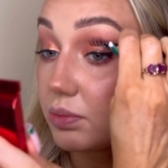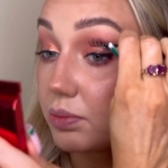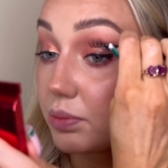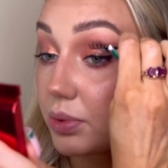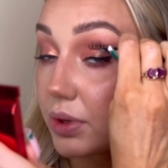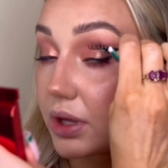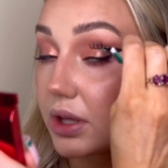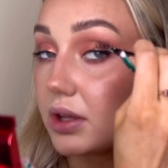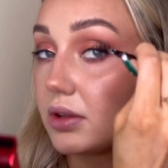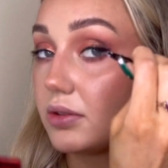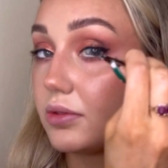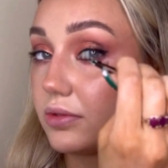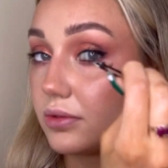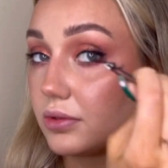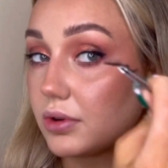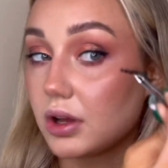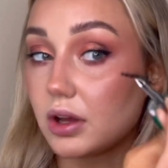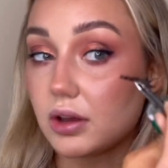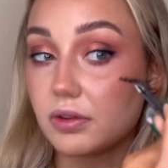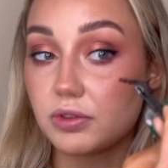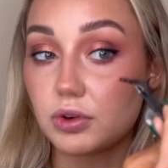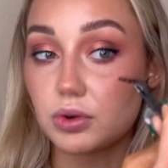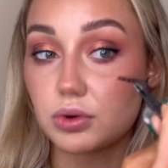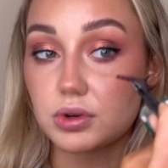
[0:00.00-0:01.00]
but
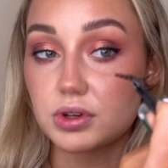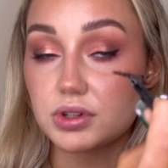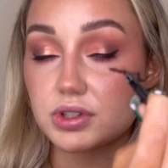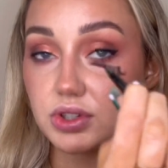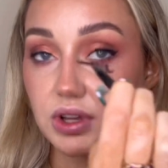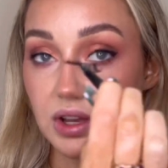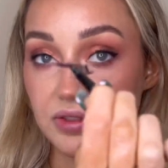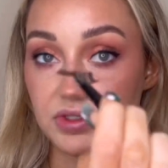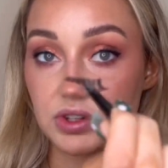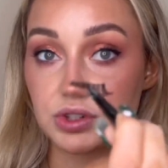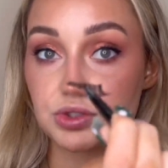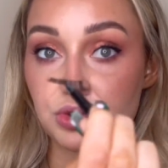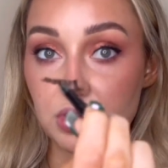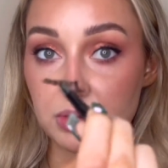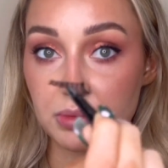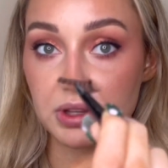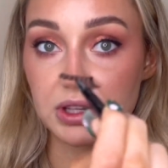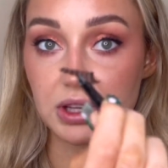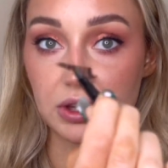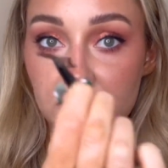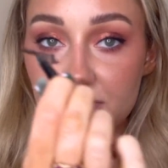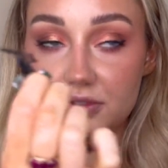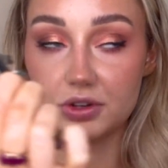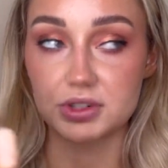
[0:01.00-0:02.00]
of course you have to trim it
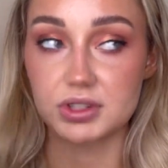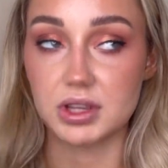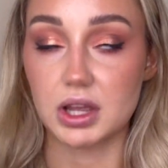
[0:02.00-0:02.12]
down first.